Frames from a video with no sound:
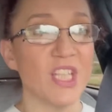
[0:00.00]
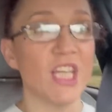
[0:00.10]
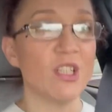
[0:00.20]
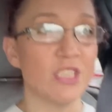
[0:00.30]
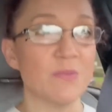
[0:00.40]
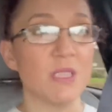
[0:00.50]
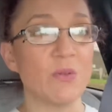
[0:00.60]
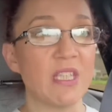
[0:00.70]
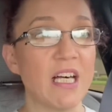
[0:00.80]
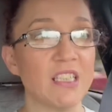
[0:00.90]
like Christmas
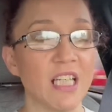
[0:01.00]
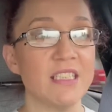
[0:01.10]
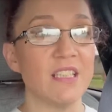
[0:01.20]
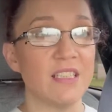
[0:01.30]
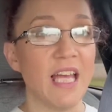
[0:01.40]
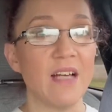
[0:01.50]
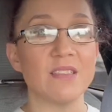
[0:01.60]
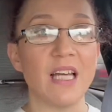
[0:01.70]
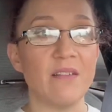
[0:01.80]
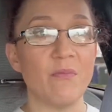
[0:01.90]
without lights on the
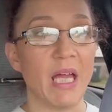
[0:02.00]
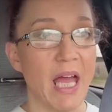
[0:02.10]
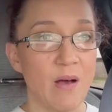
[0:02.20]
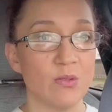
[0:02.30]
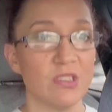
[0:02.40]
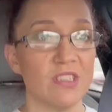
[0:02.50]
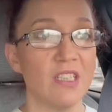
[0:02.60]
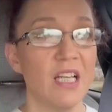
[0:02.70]
outside of my house.